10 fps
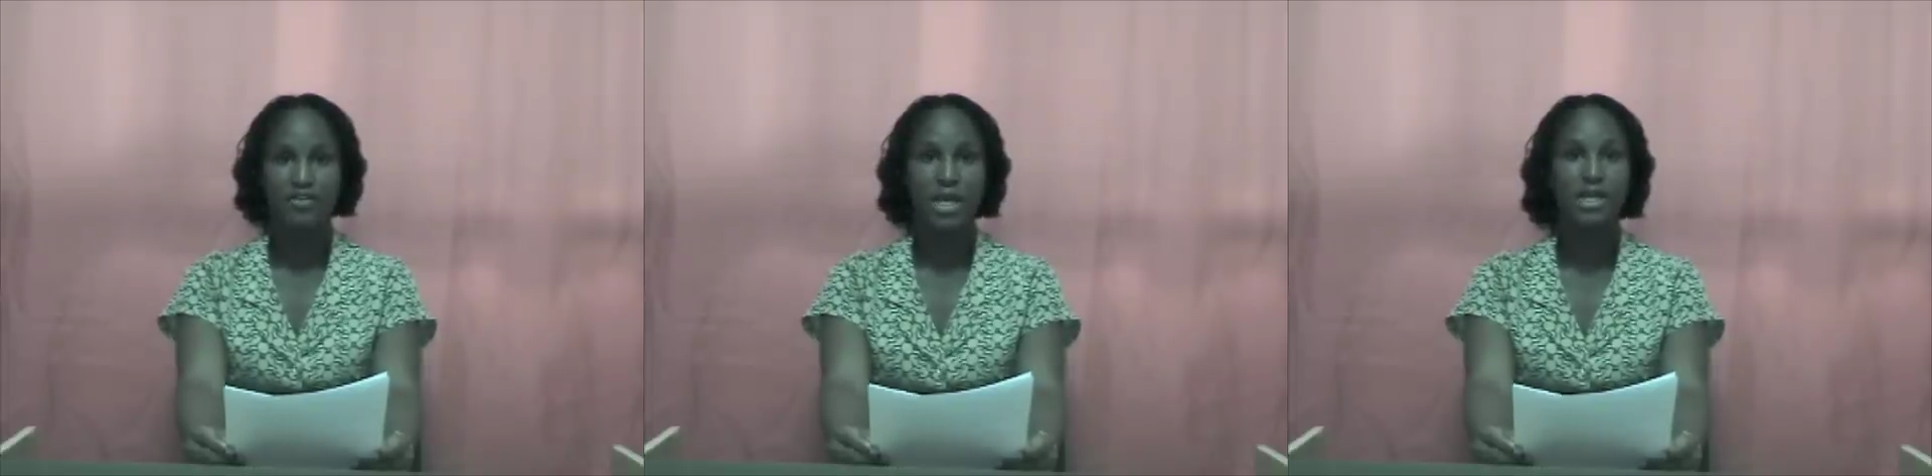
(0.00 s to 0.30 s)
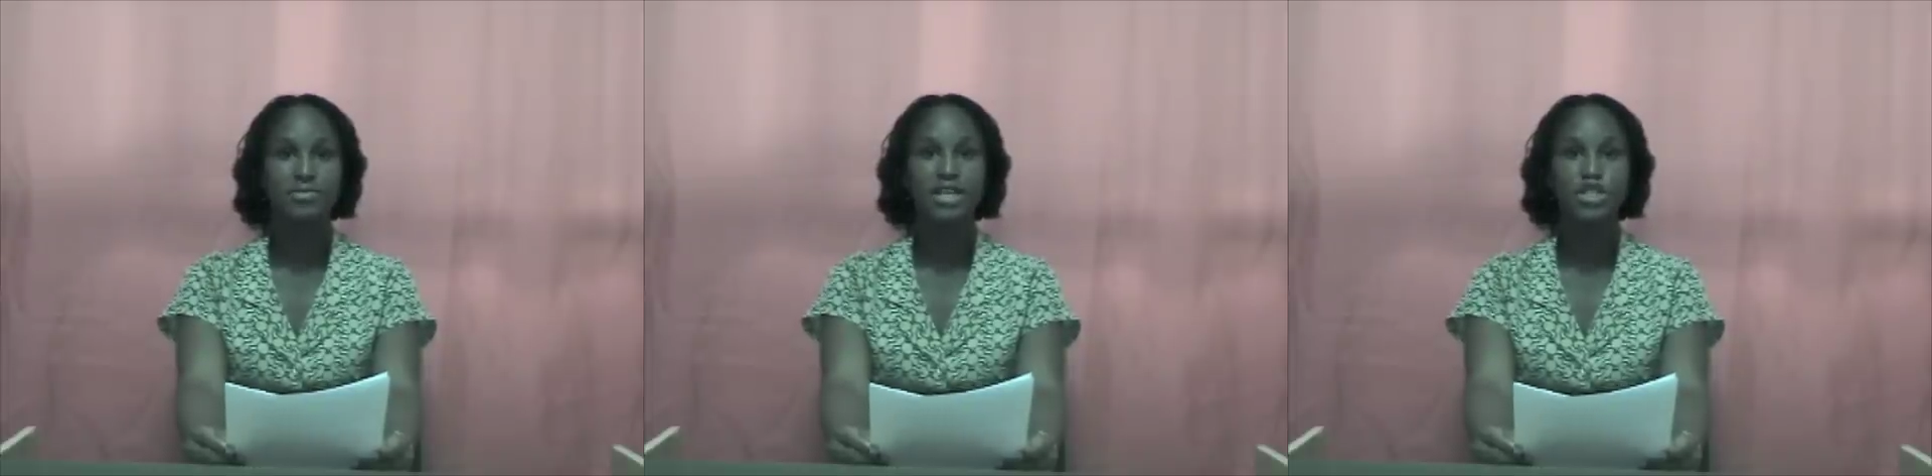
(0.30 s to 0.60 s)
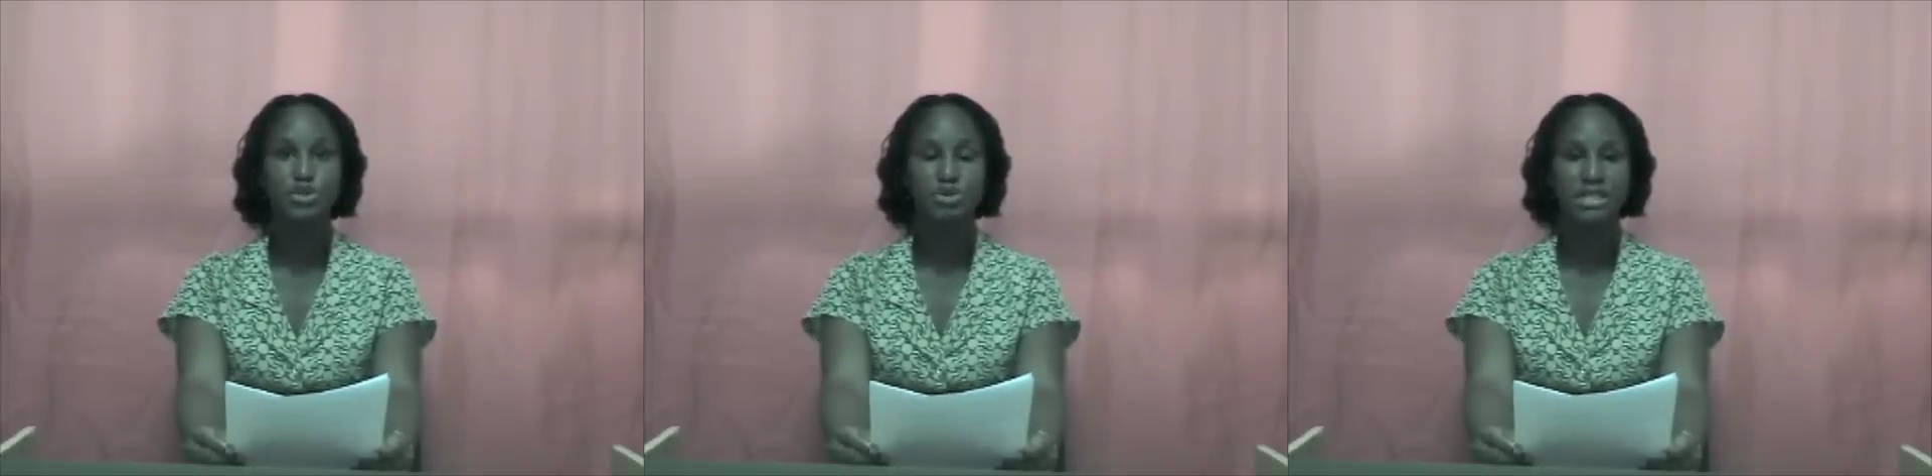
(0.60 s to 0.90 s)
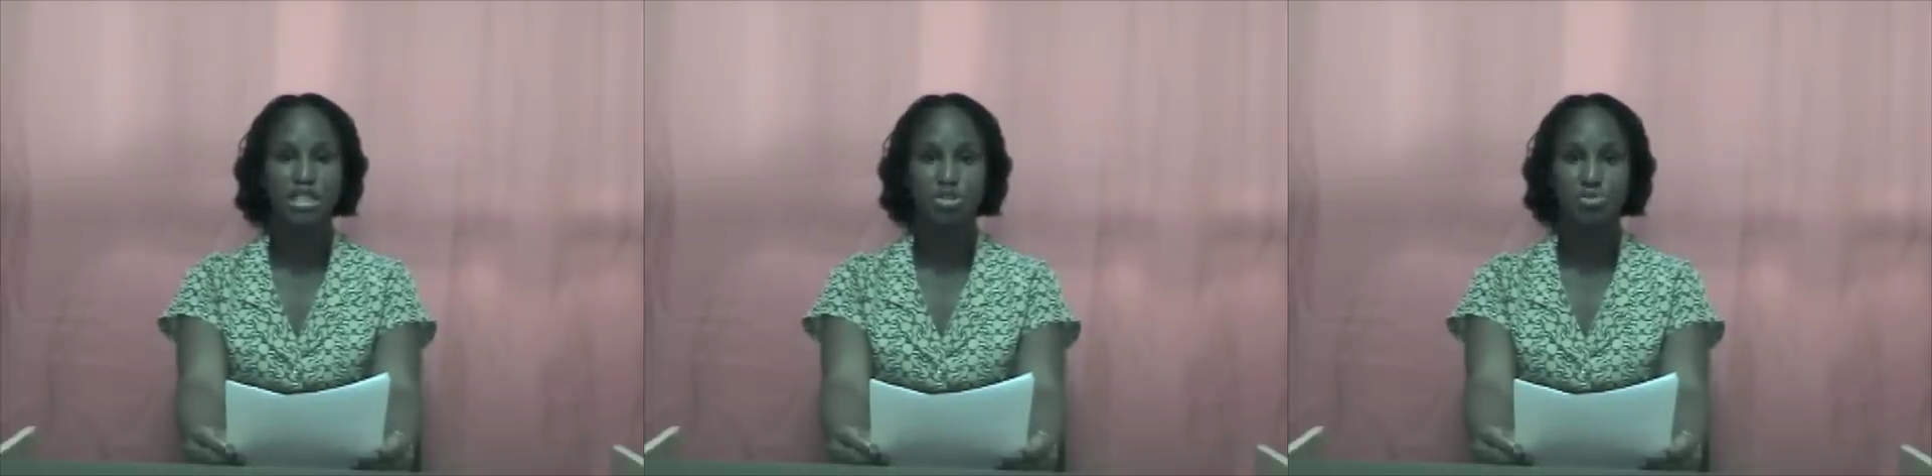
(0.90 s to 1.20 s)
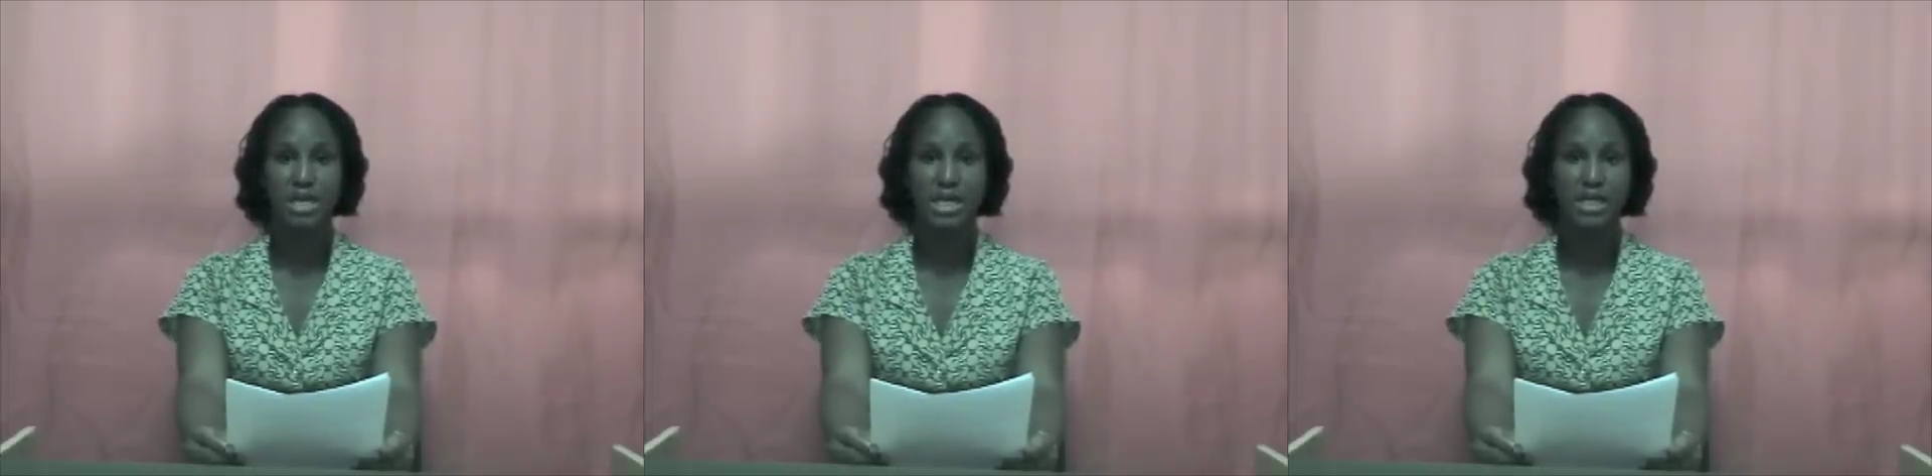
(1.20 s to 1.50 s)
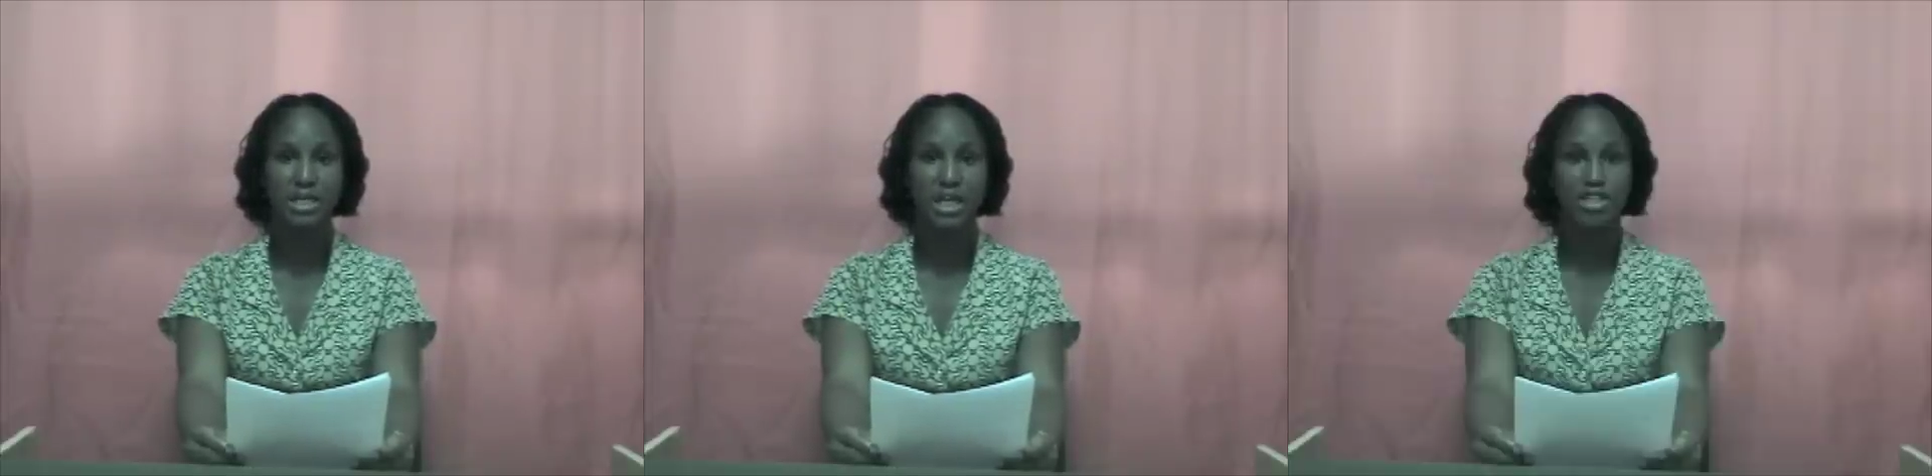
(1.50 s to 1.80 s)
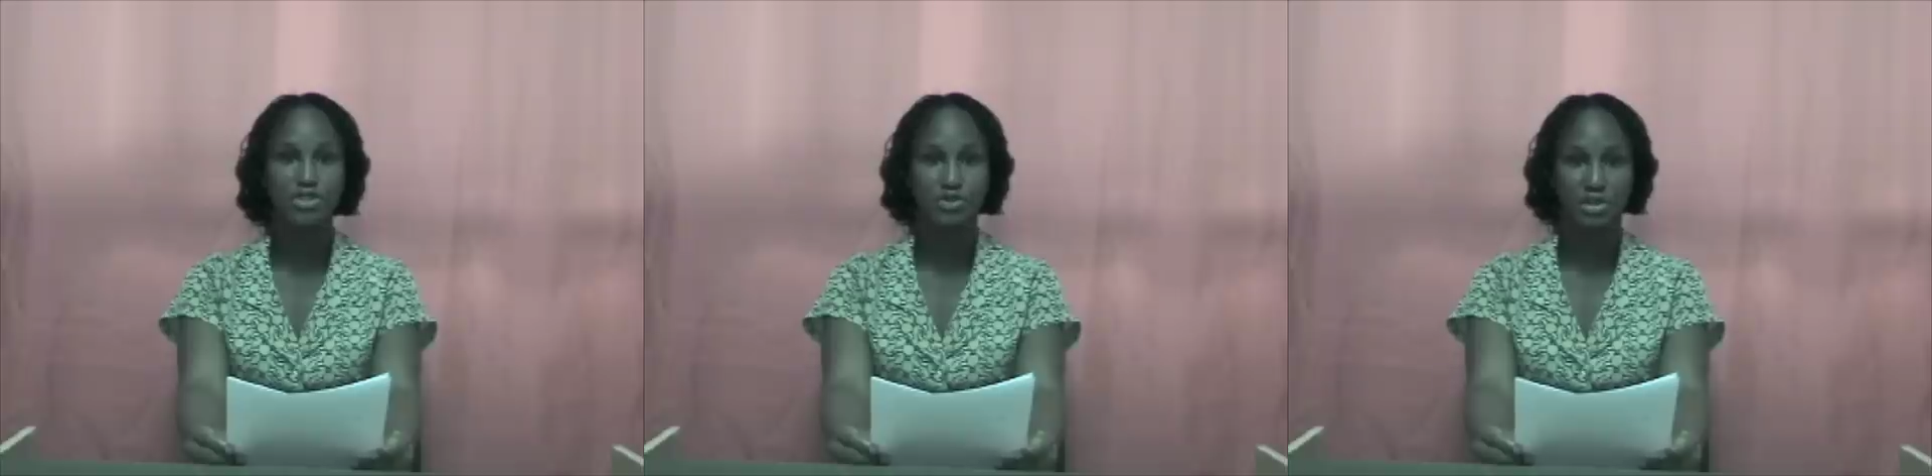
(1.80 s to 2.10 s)
to help make sure that Jamaican
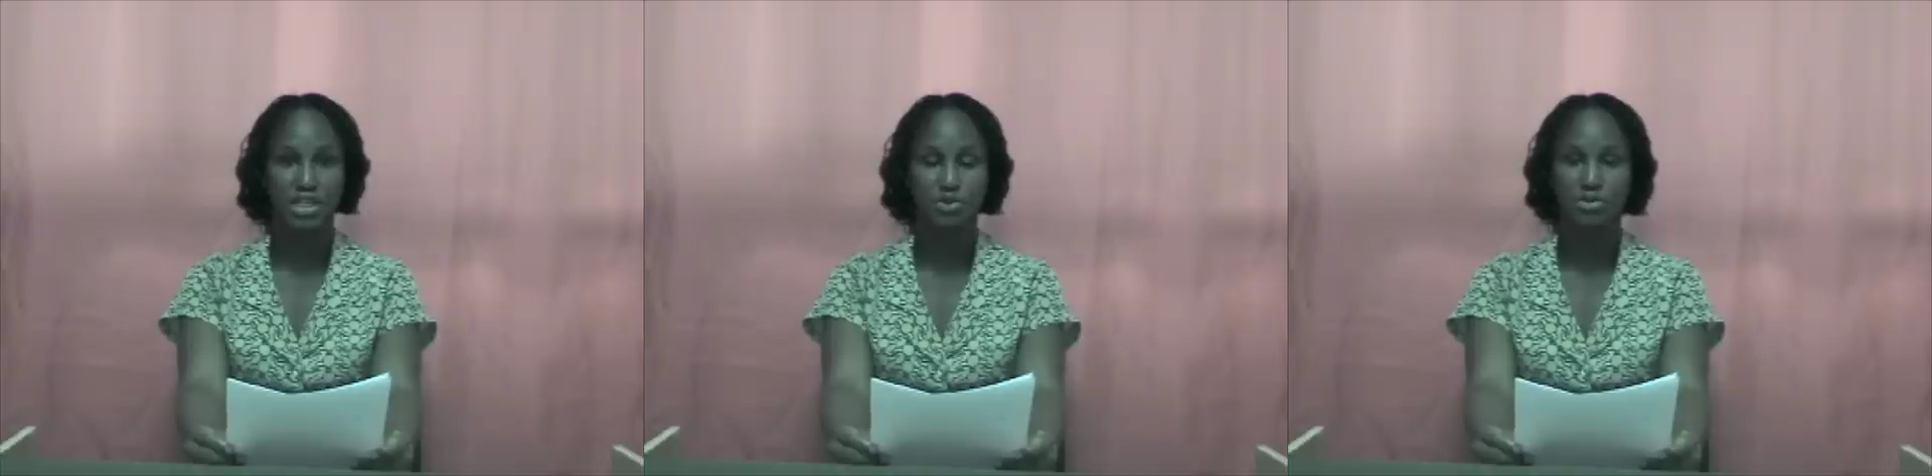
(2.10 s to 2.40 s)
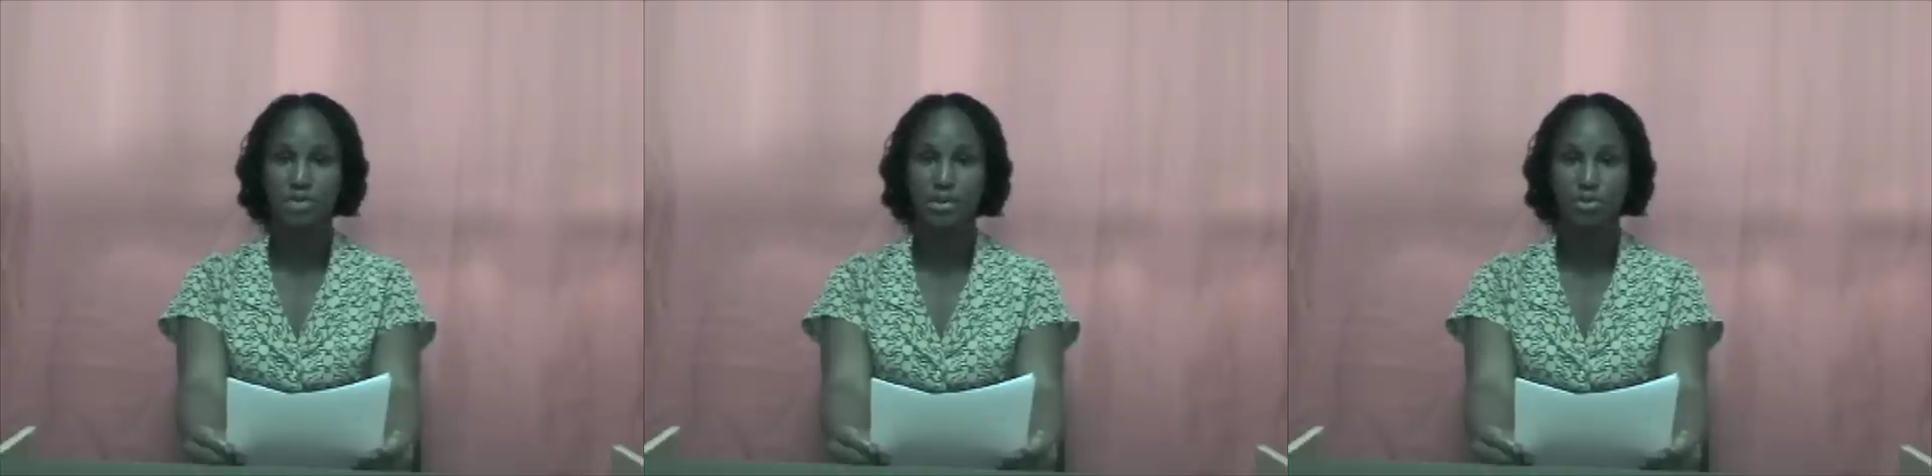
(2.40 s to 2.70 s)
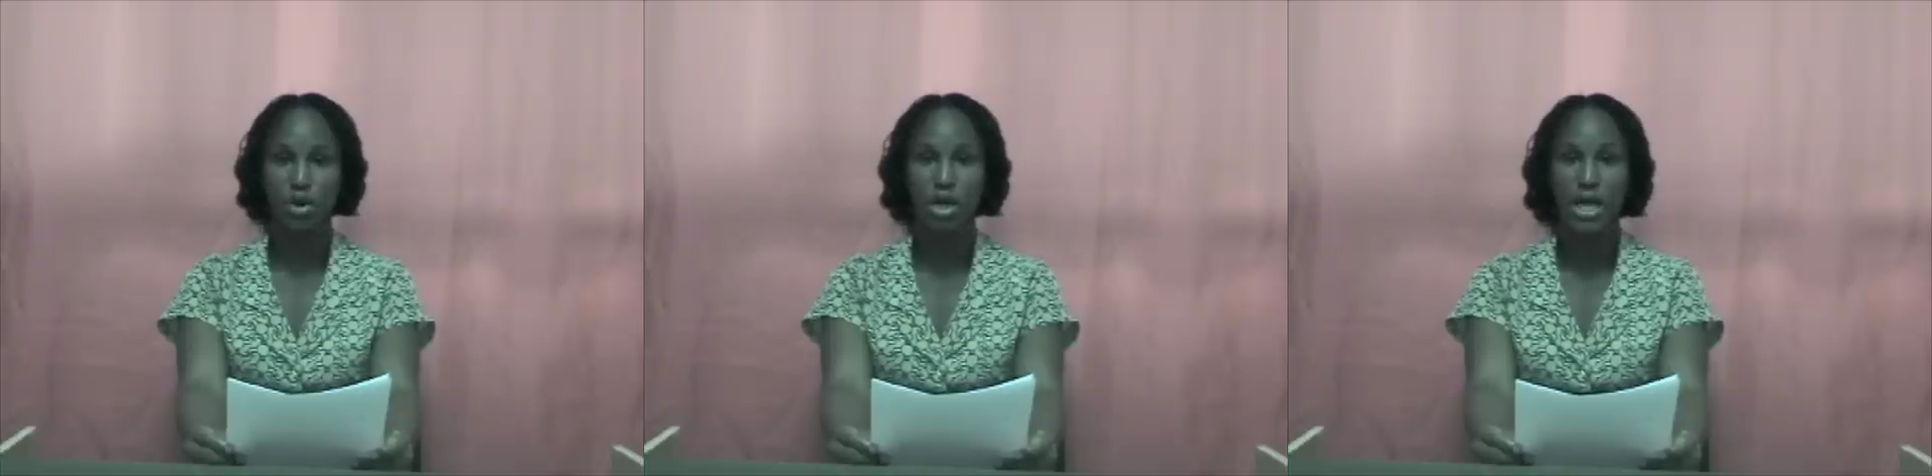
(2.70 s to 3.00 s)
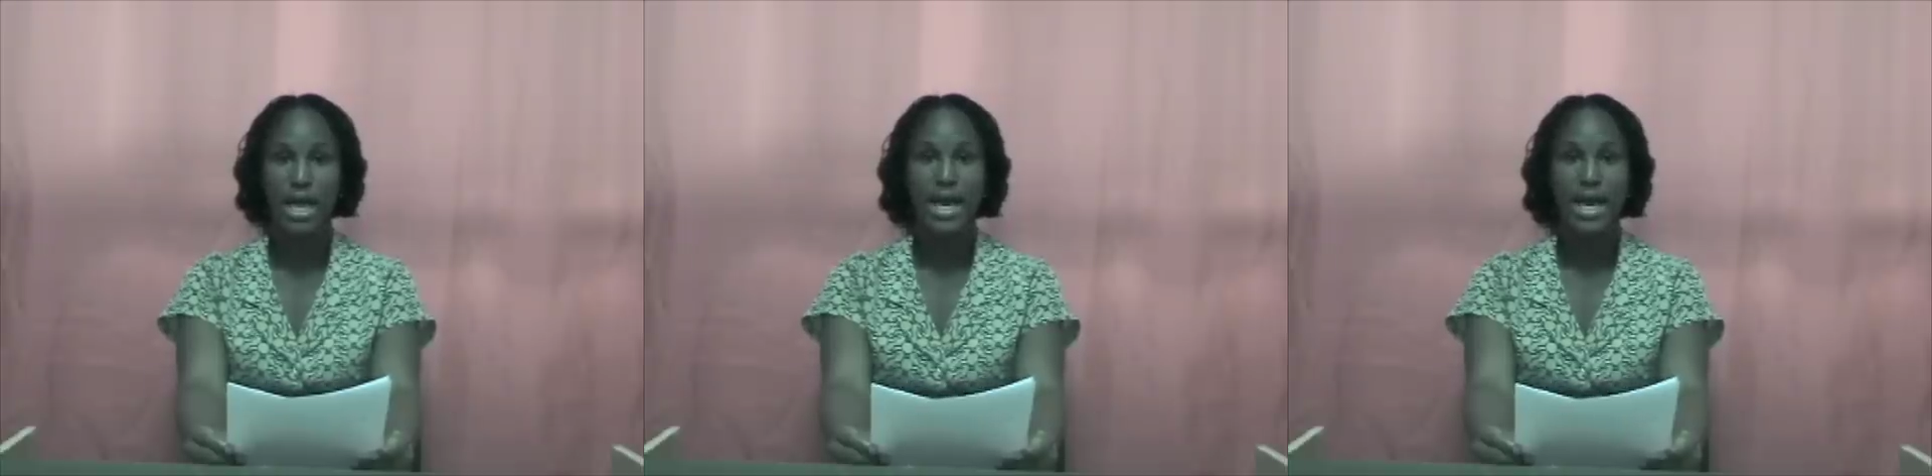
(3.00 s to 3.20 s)
college students who do them work